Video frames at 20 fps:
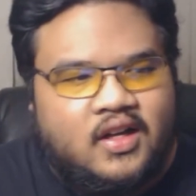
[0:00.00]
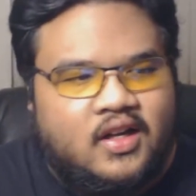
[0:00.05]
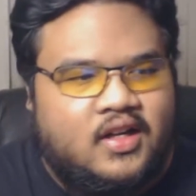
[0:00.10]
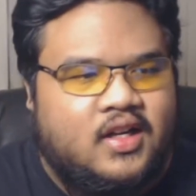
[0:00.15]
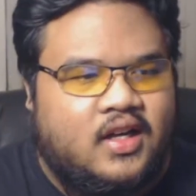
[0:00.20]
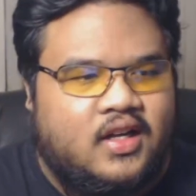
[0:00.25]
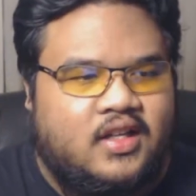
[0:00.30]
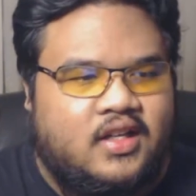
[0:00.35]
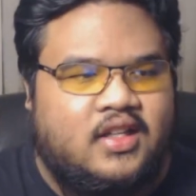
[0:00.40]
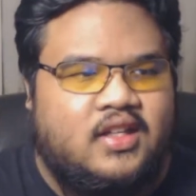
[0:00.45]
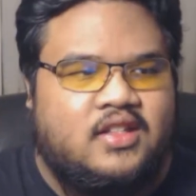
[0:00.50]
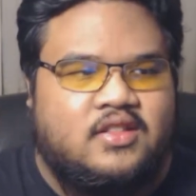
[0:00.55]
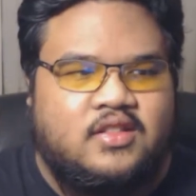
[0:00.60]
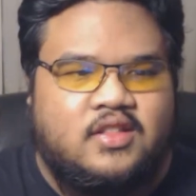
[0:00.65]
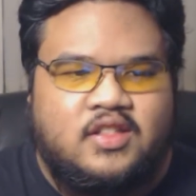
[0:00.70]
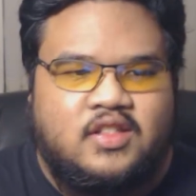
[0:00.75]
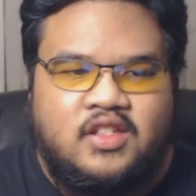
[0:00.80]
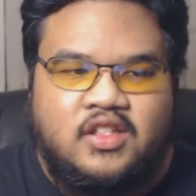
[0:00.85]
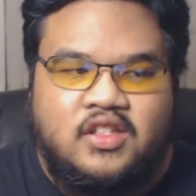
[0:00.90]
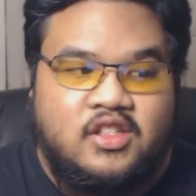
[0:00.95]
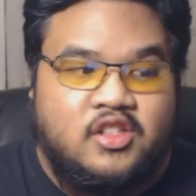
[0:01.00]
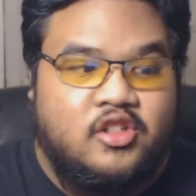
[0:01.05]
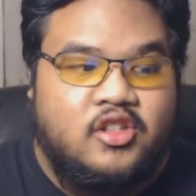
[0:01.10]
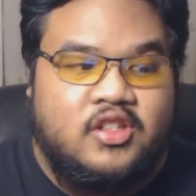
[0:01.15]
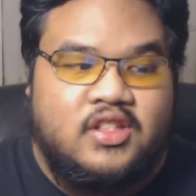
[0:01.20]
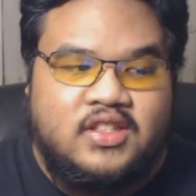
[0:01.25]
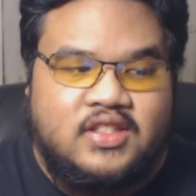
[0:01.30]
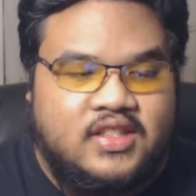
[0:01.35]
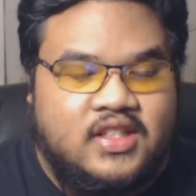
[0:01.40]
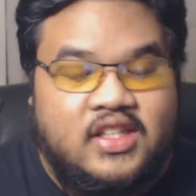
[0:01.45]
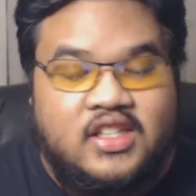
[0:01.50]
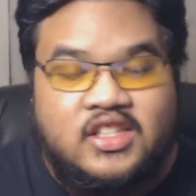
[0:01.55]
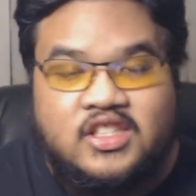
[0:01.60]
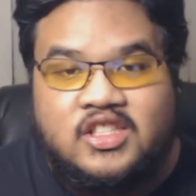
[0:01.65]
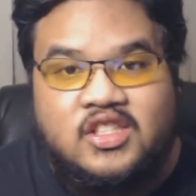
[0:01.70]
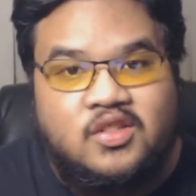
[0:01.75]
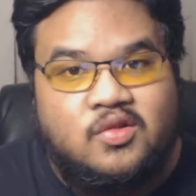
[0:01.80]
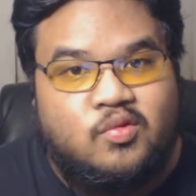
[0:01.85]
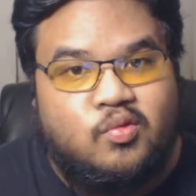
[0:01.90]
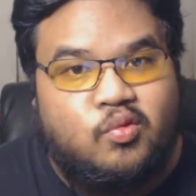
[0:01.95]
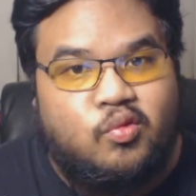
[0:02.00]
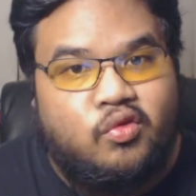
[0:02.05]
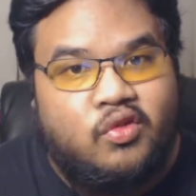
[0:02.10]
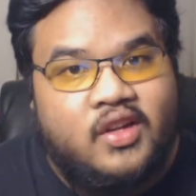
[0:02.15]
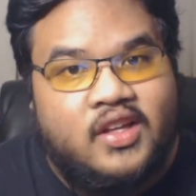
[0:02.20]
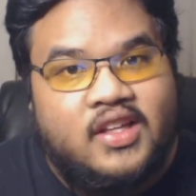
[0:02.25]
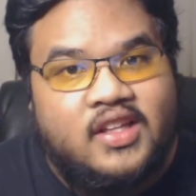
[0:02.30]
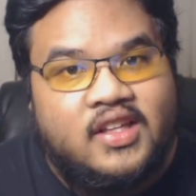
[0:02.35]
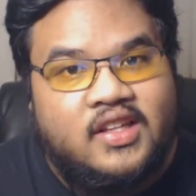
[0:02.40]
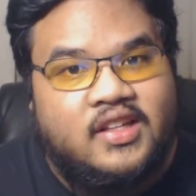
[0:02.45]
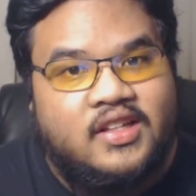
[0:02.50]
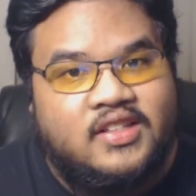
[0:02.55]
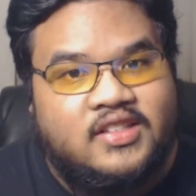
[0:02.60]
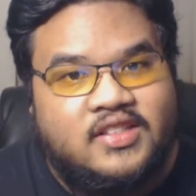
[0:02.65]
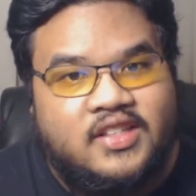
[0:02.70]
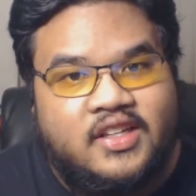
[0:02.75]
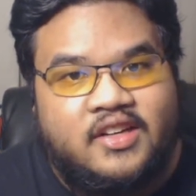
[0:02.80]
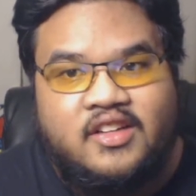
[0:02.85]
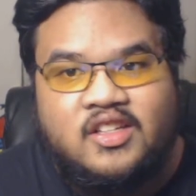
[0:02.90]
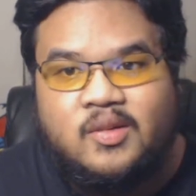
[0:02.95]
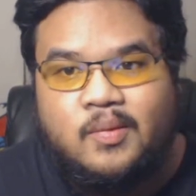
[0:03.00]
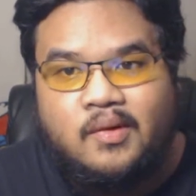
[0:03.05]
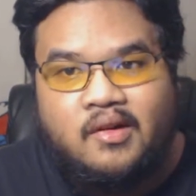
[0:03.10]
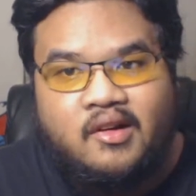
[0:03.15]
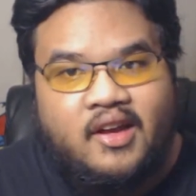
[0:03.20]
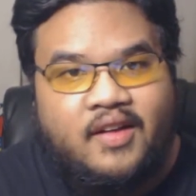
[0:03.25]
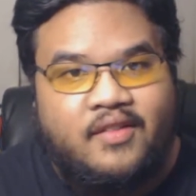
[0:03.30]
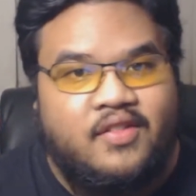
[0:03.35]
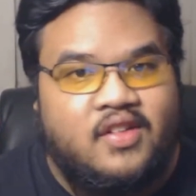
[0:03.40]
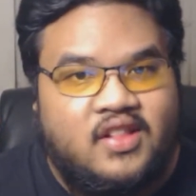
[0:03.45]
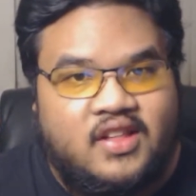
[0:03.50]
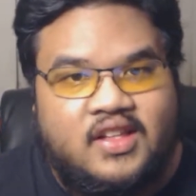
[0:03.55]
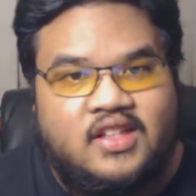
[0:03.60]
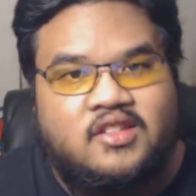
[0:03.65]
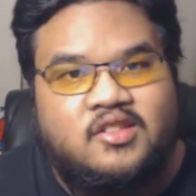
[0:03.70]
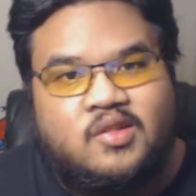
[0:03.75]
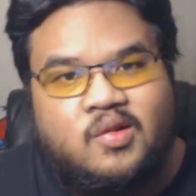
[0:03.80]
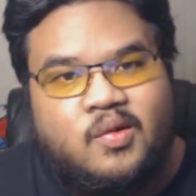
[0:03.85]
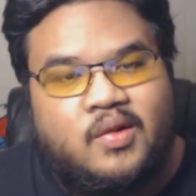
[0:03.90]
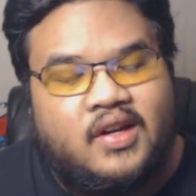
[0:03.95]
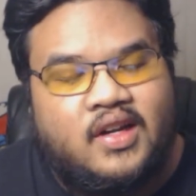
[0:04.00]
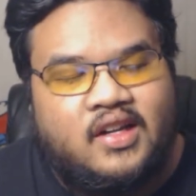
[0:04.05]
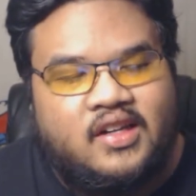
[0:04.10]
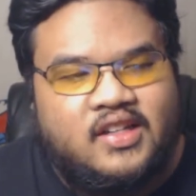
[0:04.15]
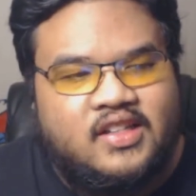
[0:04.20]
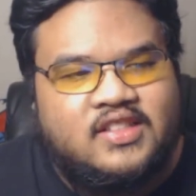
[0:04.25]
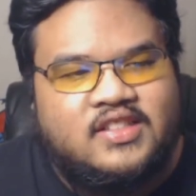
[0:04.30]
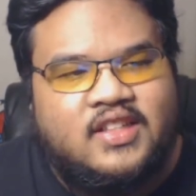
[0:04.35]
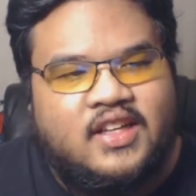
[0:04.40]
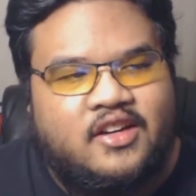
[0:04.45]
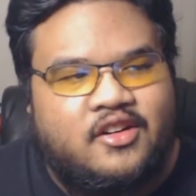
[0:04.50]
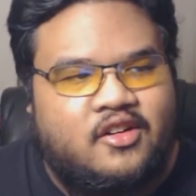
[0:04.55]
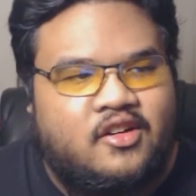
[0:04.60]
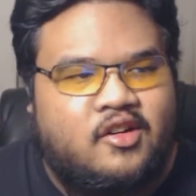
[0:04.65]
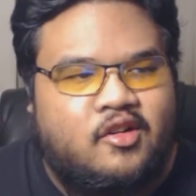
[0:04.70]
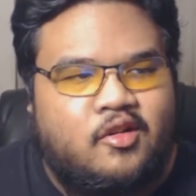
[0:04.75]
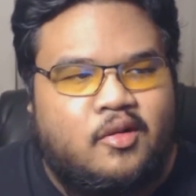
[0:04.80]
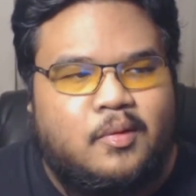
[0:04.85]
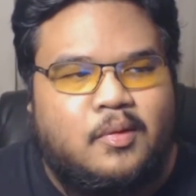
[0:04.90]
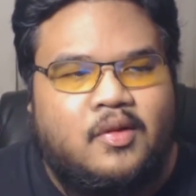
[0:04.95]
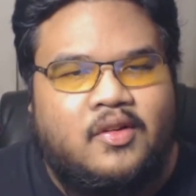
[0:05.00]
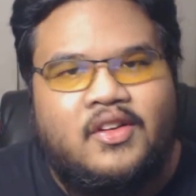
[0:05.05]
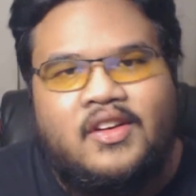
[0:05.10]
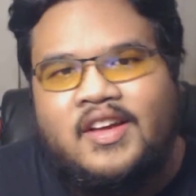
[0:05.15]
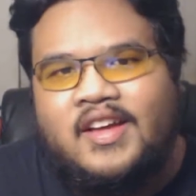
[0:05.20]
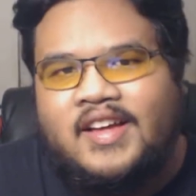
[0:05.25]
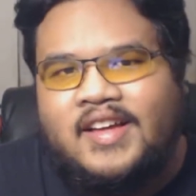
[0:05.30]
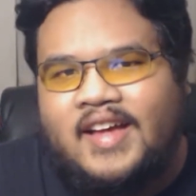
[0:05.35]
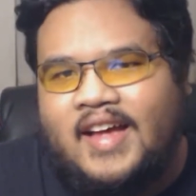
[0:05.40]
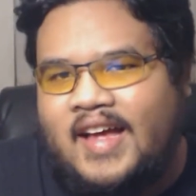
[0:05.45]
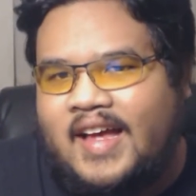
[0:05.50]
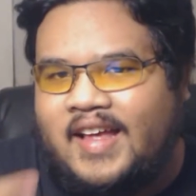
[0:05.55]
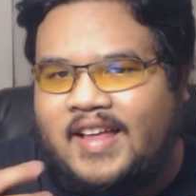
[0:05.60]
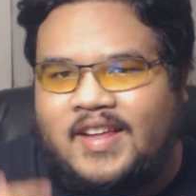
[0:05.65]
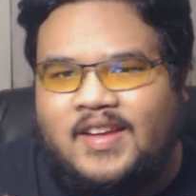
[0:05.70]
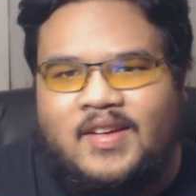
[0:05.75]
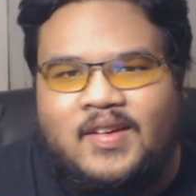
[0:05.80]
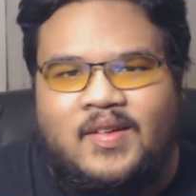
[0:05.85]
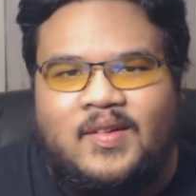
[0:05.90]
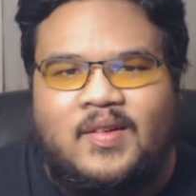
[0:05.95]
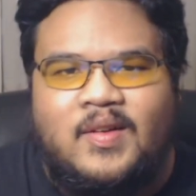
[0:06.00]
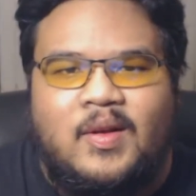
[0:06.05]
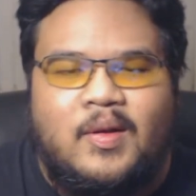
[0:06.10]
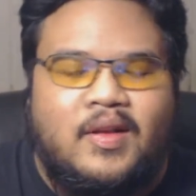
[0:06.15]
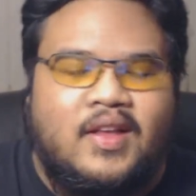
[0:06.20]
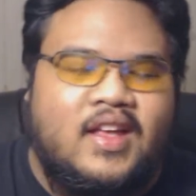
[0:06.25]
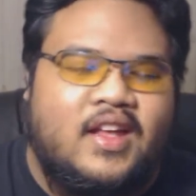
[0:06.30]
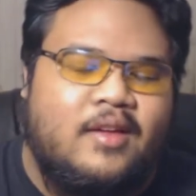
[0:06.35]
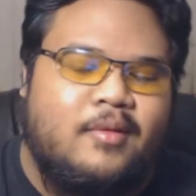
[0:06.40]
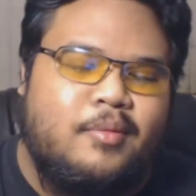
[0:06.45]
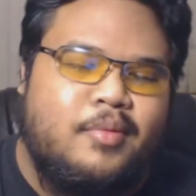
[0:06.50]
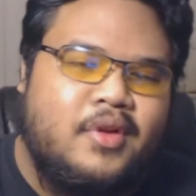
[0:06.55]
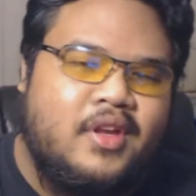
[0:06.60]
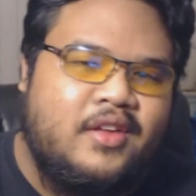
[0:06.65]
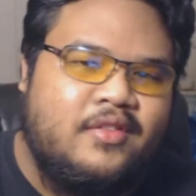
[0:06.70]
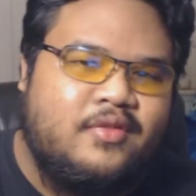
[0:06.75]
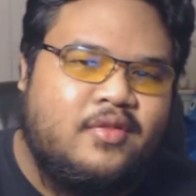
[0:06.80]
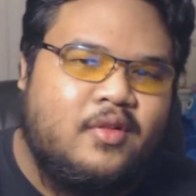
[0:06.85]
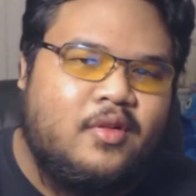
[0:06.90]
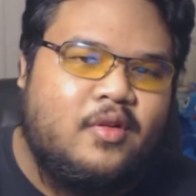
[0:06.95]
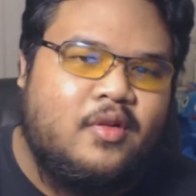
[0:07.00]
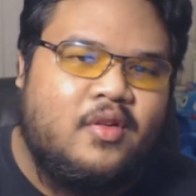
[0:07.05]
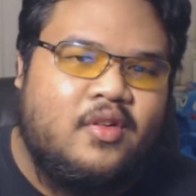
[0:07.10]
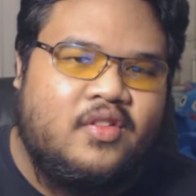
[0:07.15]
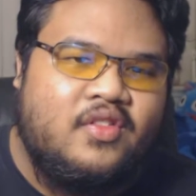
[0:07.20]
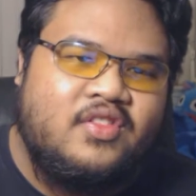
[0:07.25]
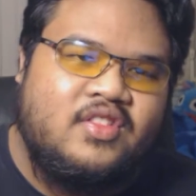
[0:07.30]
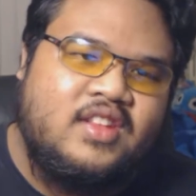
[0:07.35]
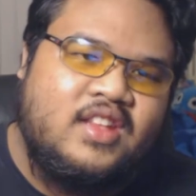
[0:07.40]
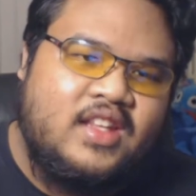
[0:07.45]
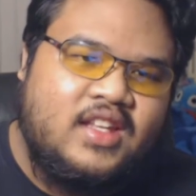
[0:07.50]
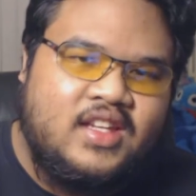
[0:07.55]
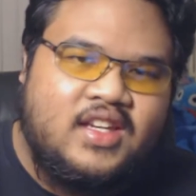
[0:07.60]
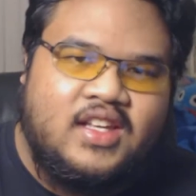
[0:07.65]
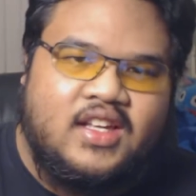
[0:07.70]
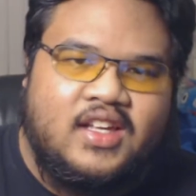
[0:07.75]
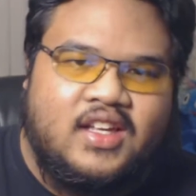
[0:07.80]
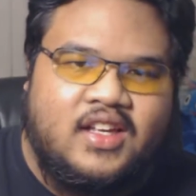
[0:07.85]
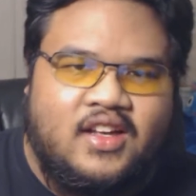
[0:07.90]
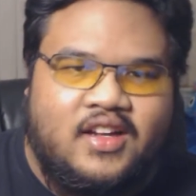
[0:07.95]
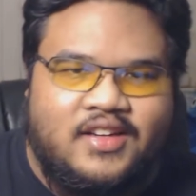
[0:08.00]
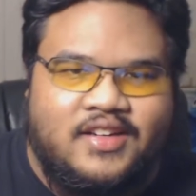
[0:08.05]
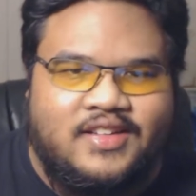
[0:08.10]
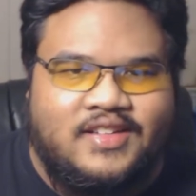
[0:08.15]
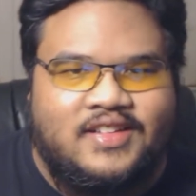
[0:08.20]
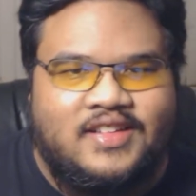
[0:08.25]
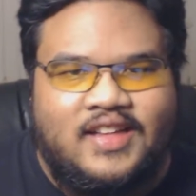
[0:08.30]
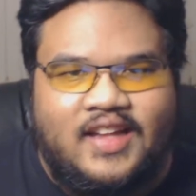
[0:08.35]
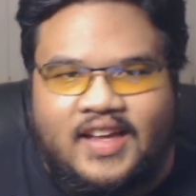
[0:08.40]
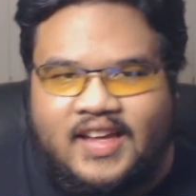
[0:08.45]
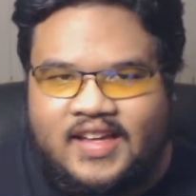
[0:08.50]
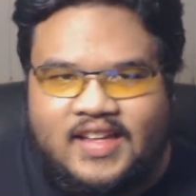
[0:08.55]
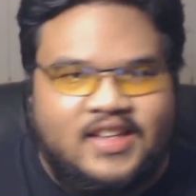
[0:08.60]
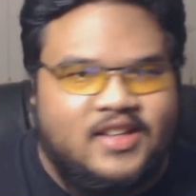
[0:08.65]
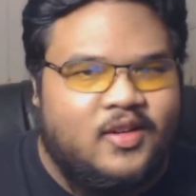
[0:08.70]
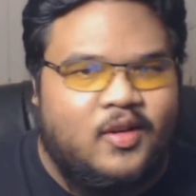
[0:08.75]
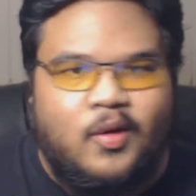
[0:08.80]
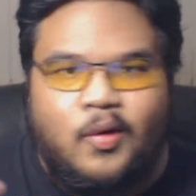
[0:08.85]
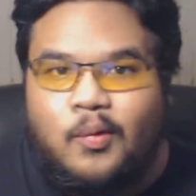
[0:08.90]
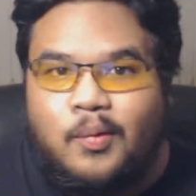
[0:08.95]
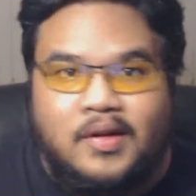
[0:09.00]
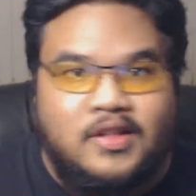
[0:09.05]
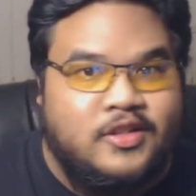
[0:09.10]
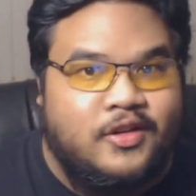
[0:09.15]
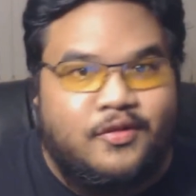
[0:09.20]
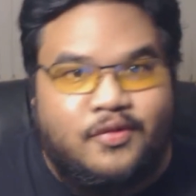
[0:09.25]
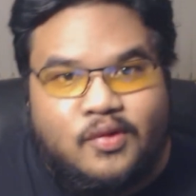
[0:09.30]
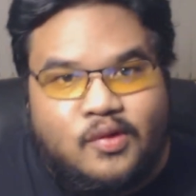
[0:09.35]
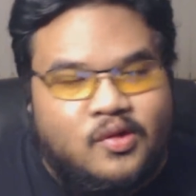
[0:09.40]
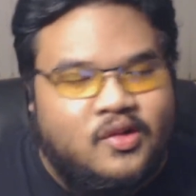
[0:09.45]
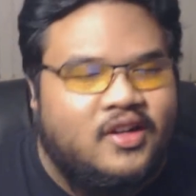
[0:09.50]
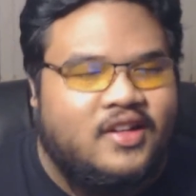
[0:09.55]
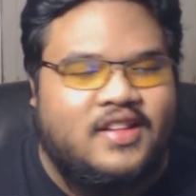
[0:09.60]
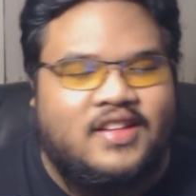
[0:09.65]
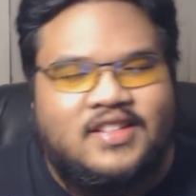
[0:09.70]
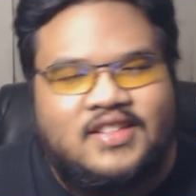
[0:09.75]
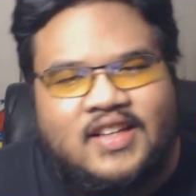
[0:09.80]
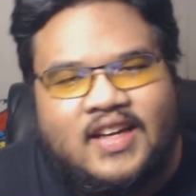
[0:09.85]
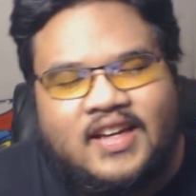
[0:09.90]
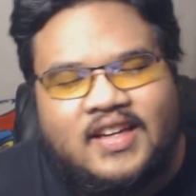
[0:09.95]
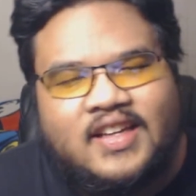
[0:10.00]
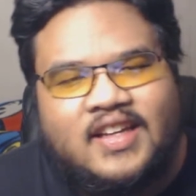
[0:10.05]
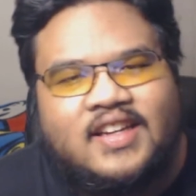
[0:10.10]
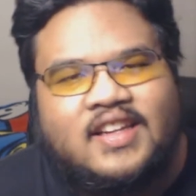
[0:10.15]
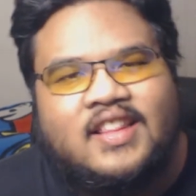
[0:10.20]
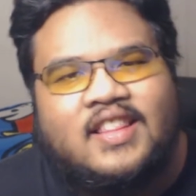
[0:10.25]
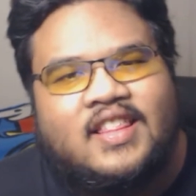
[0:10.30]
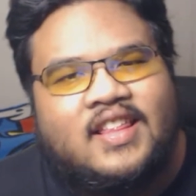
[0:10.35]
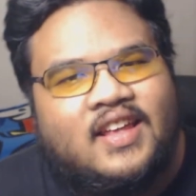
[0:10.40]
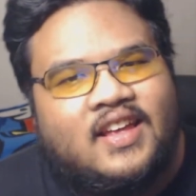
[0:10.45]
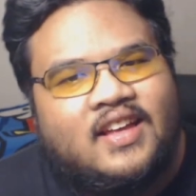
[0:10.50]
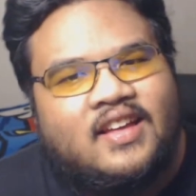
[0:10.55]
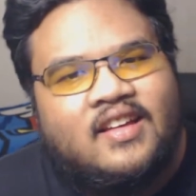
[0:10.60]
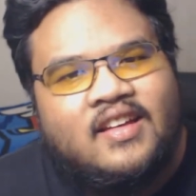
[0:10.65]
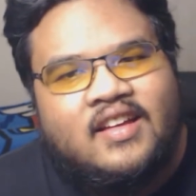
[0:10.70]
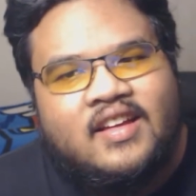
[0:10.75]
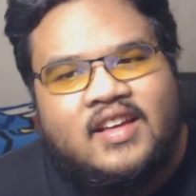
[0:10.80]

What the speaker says: Akagi, you could see she's really serious about everything that's going on. It's not her normal, you know, kind of playful eating on the, like, eating a whole bunch of food on the side kind of thing.